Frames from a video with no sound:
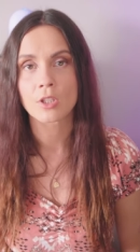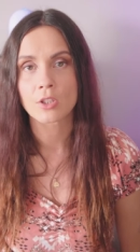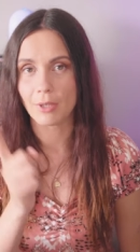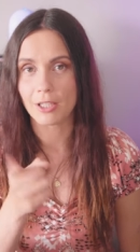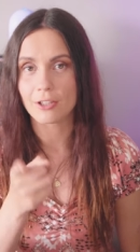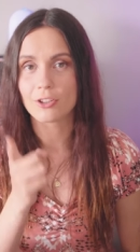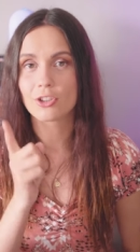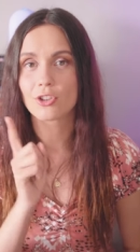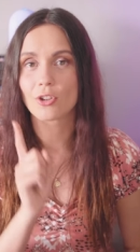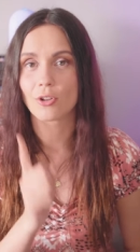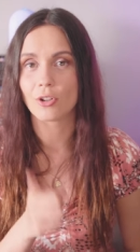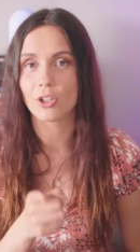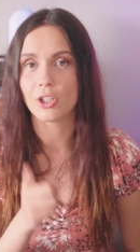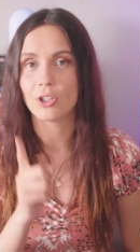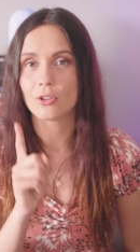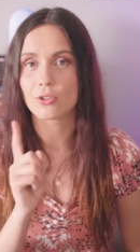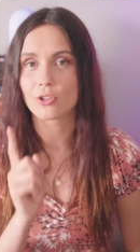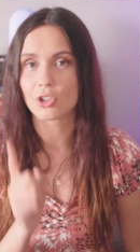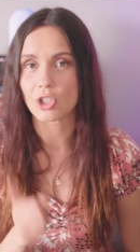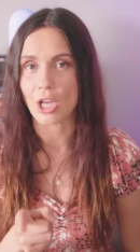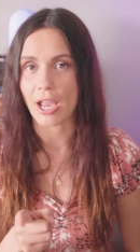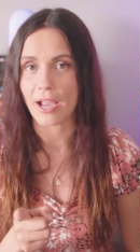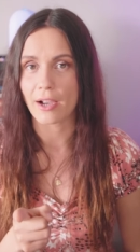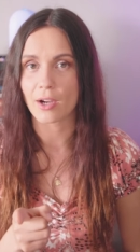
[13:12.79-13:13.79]
Make sure you
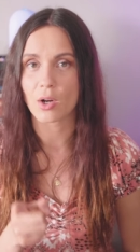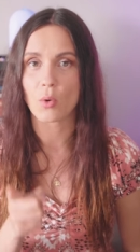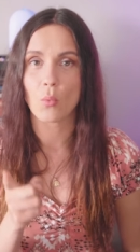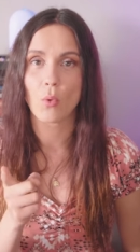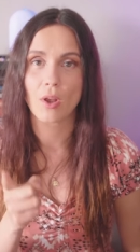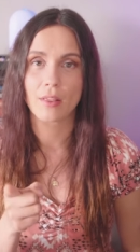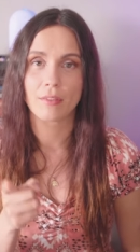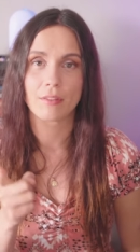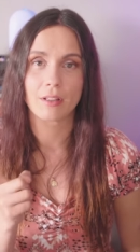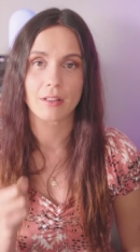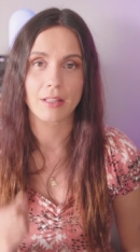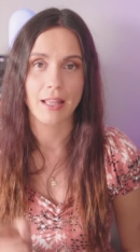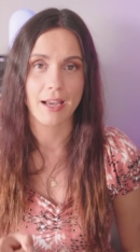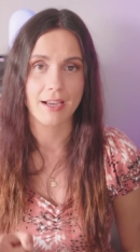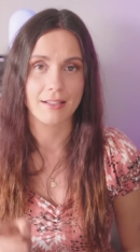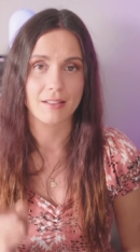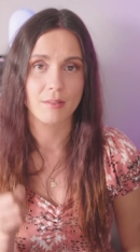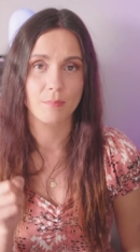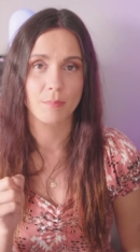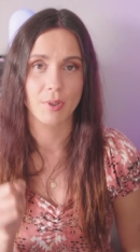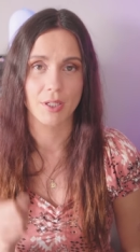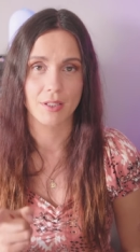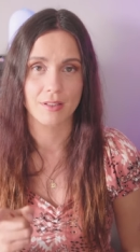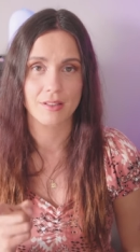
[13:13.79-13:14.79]
check when the
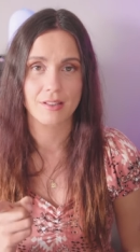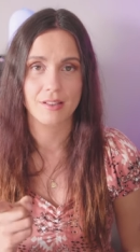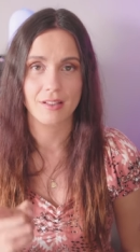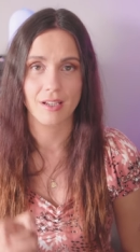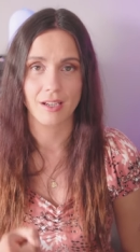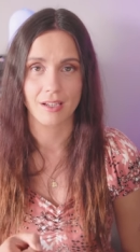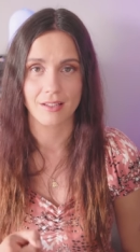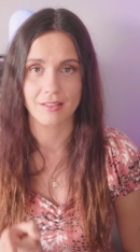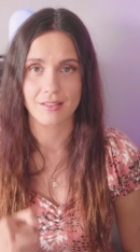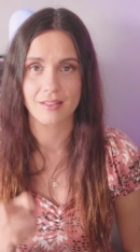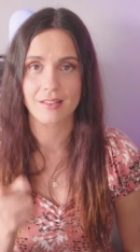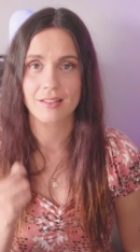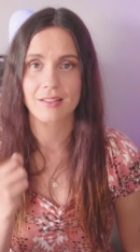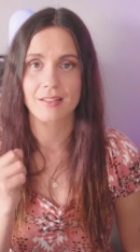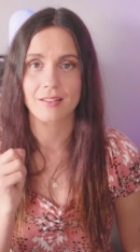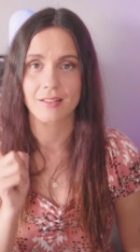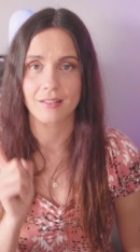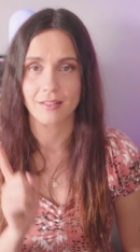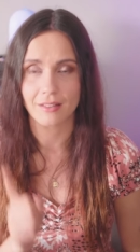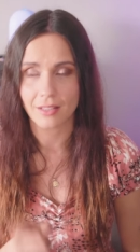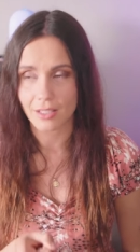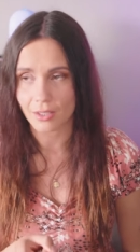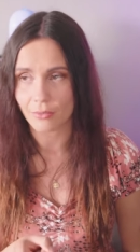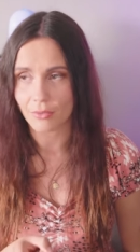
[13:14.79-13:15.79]
last bus is
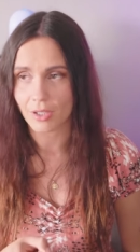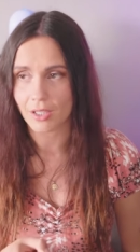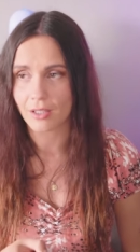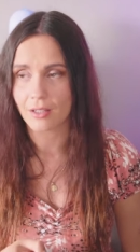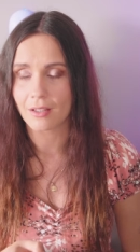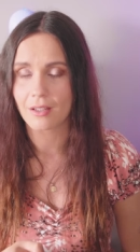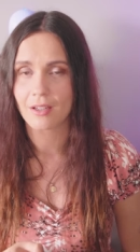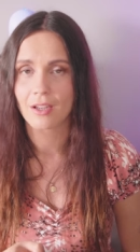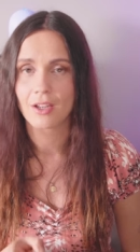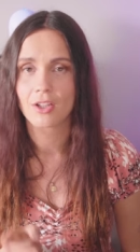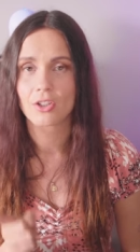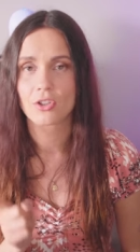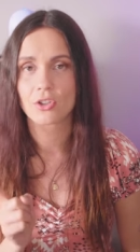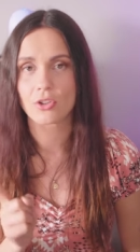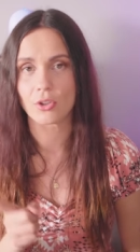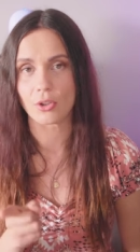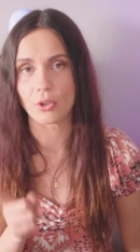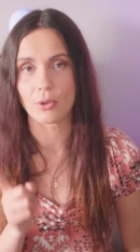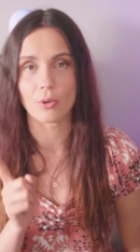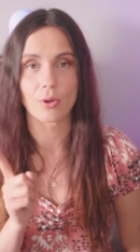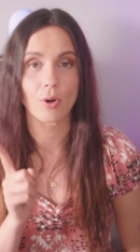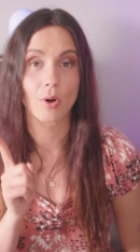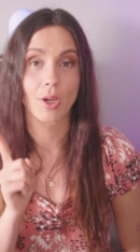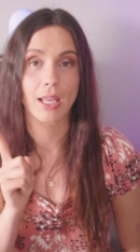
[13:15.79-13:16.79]
leaving so
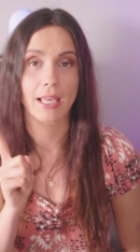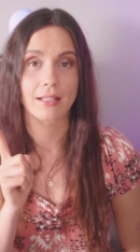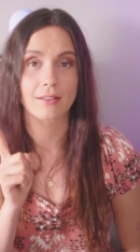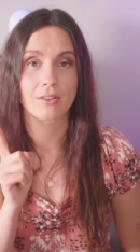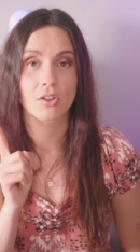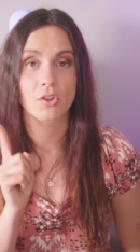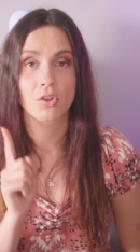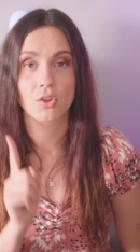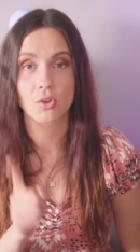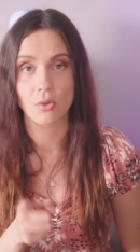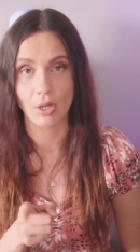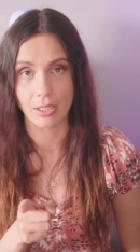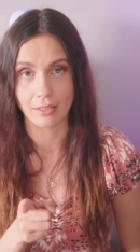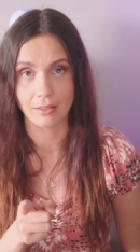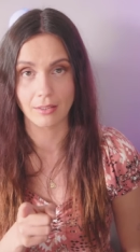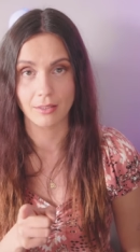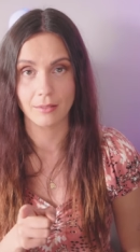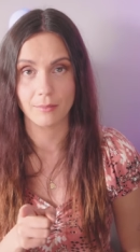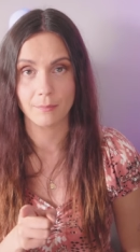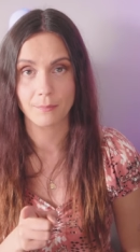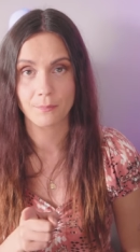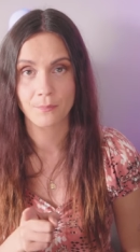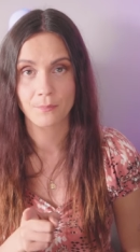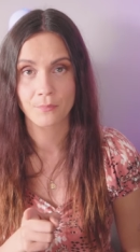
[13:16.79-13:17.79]
you don't get
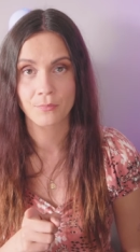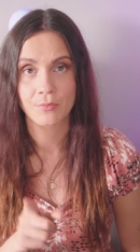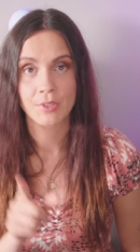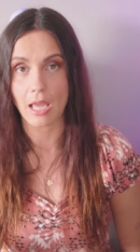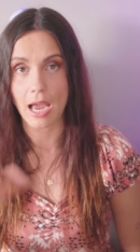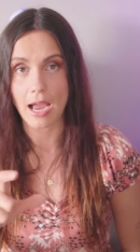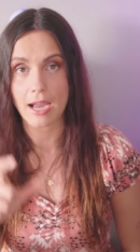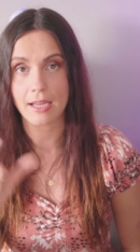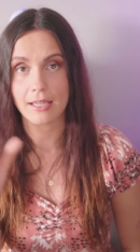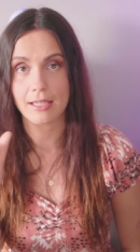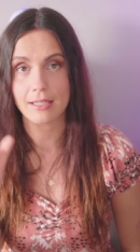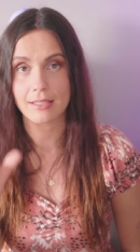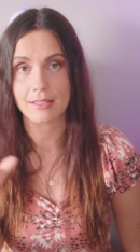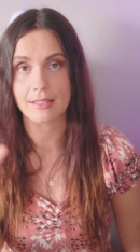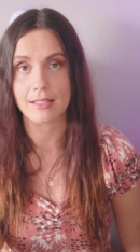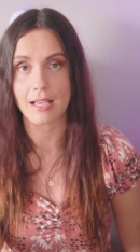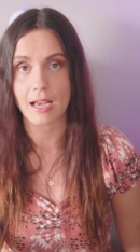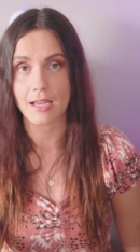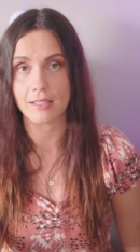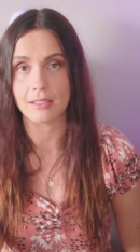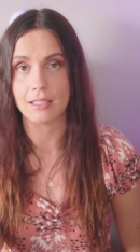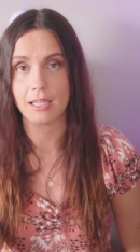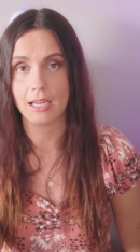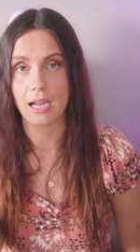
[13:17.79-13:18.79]
stranded. Kdaj je
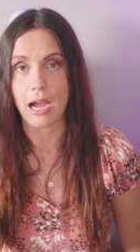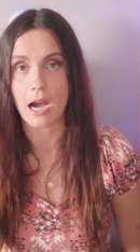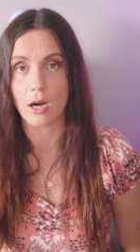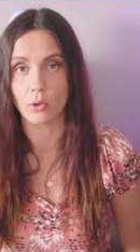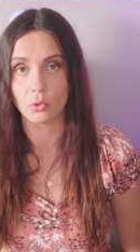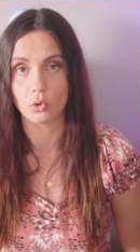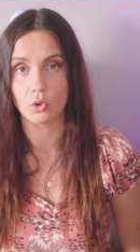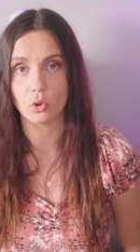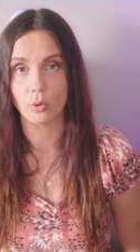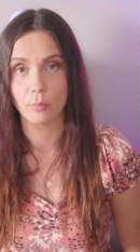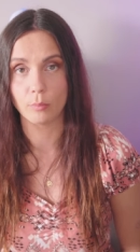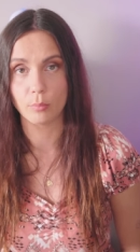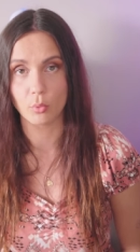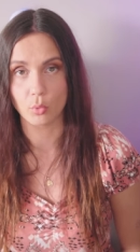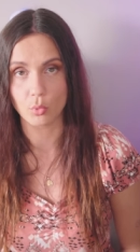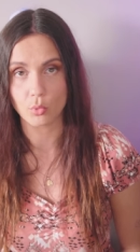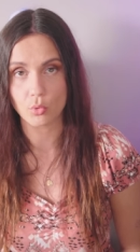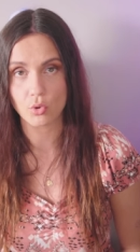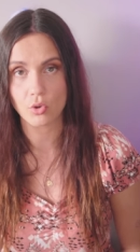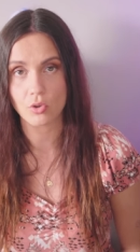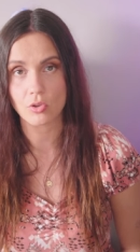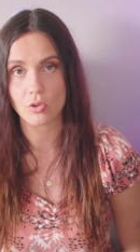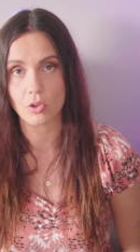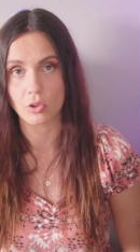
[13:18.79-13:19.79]
zadnji
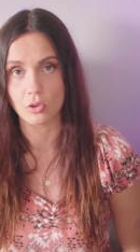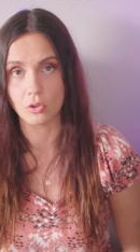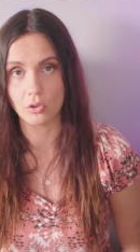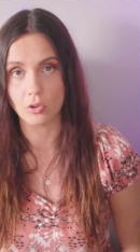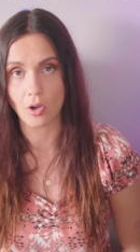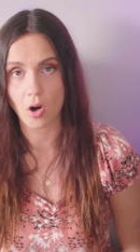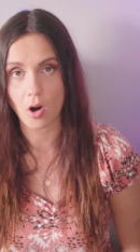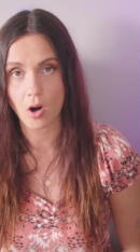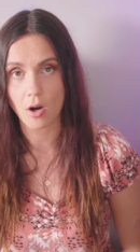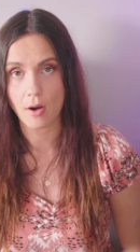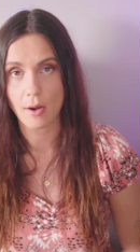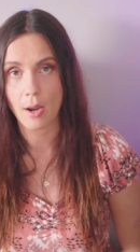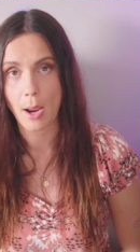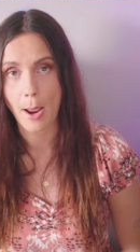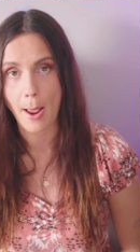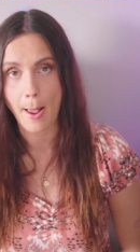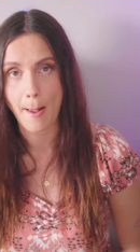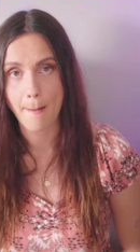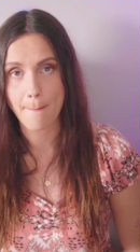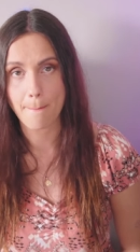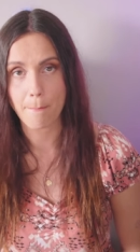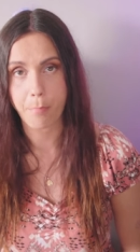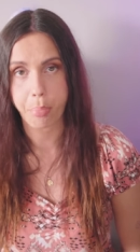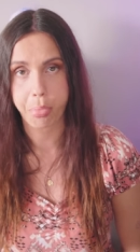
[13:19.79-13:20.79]
autobus do?
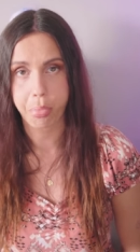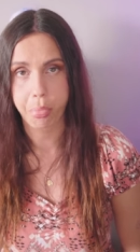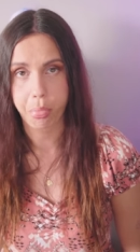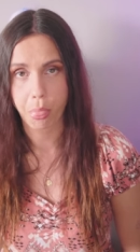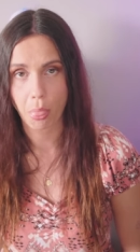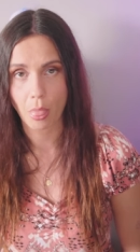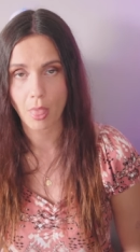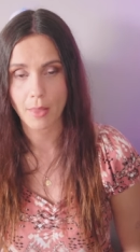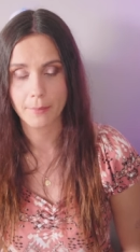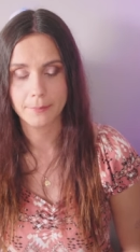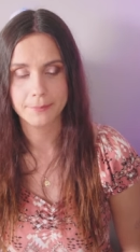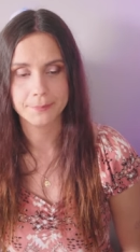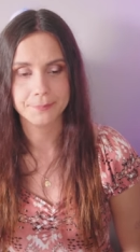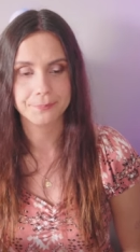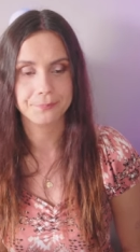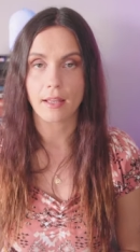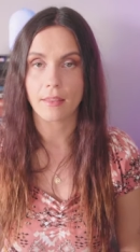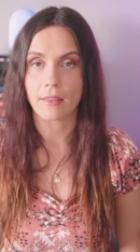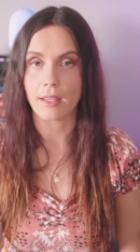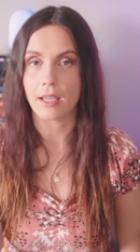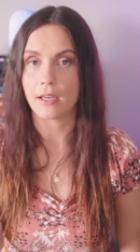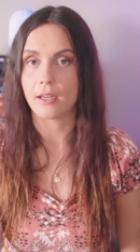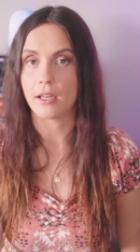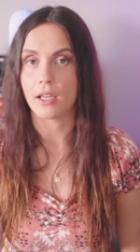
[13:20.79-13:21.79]

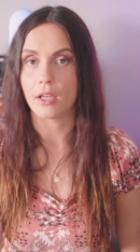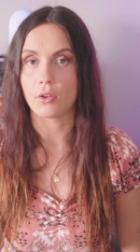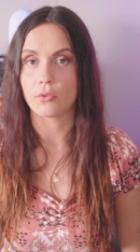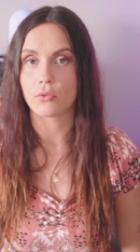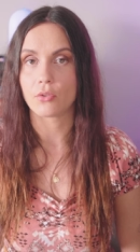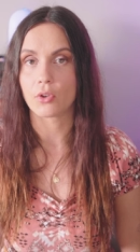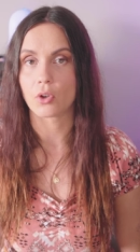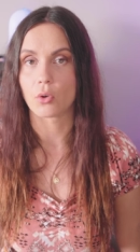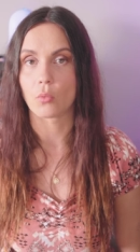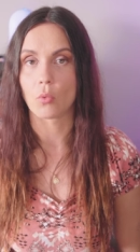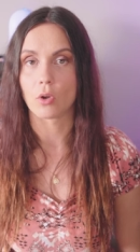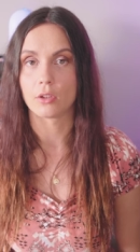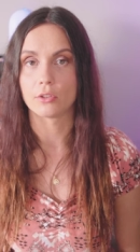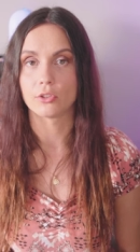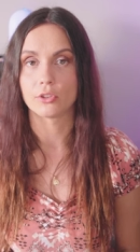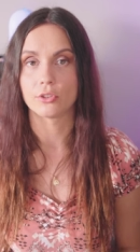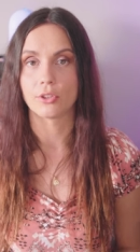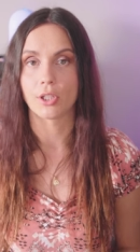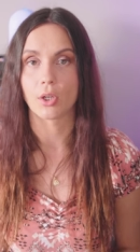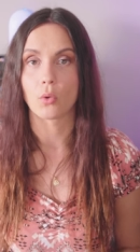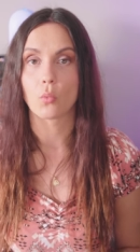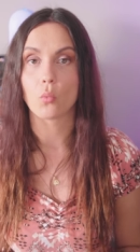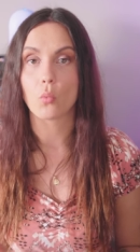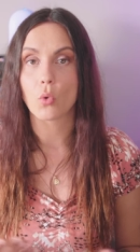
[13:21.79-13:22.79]
And then if you're
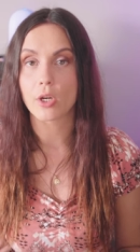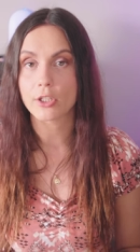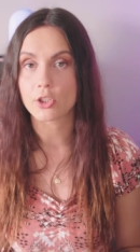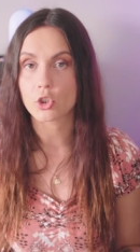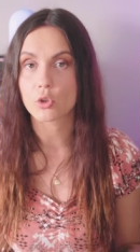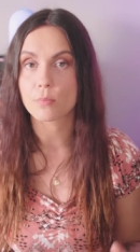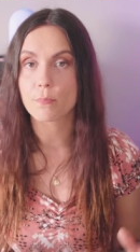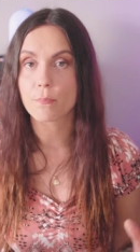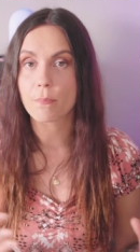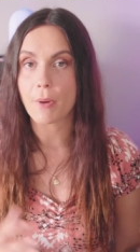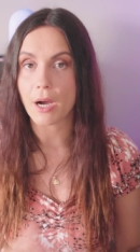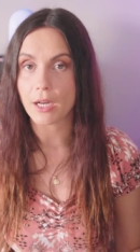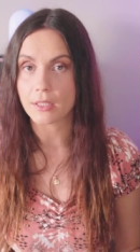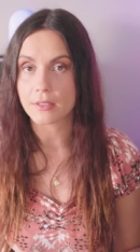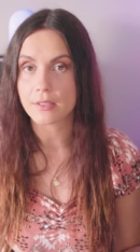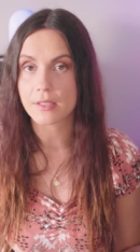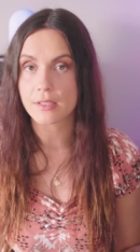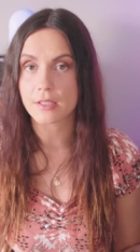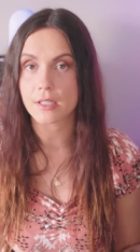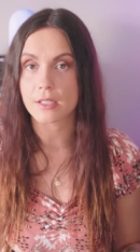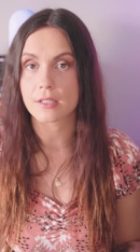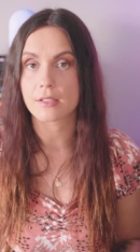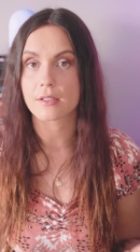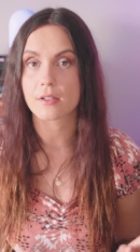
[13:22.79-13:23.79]
wondering which
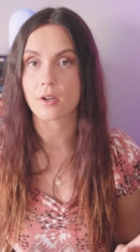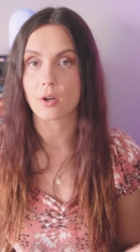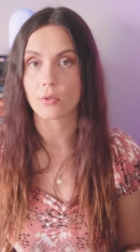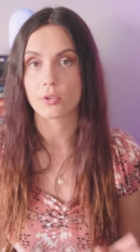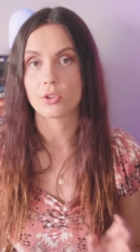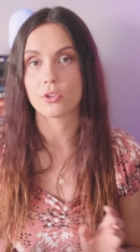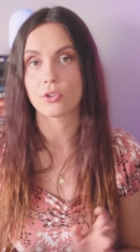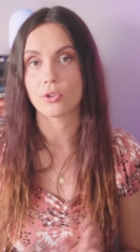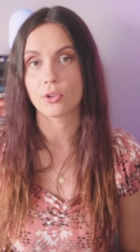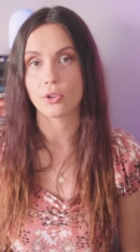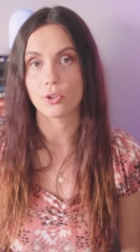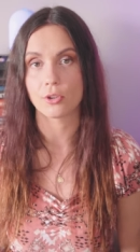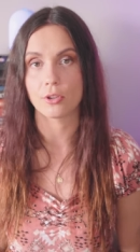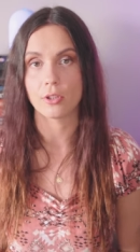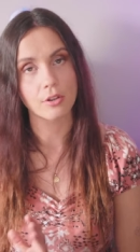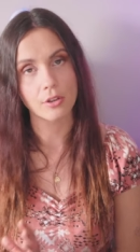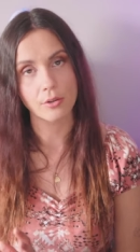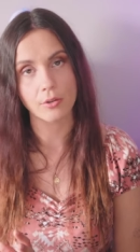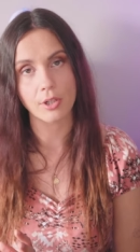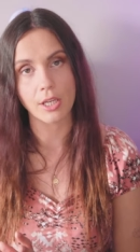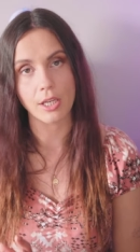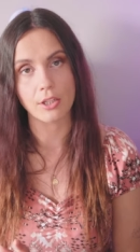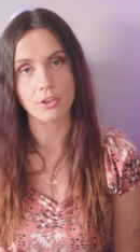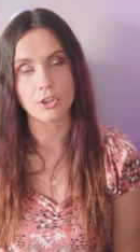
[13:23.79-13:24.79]
bus is going to your
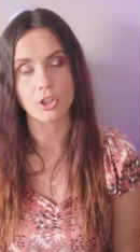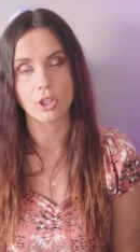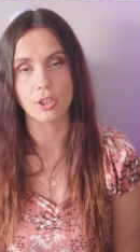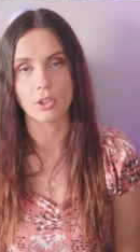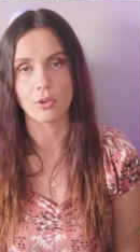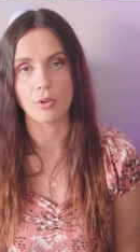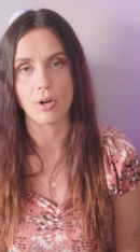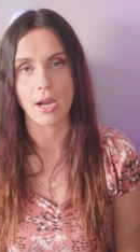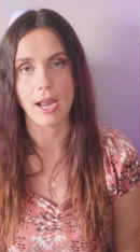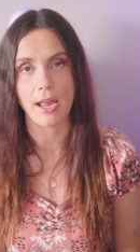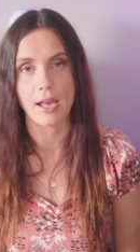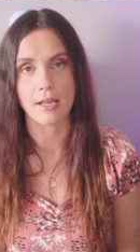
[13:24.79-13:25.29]
location, you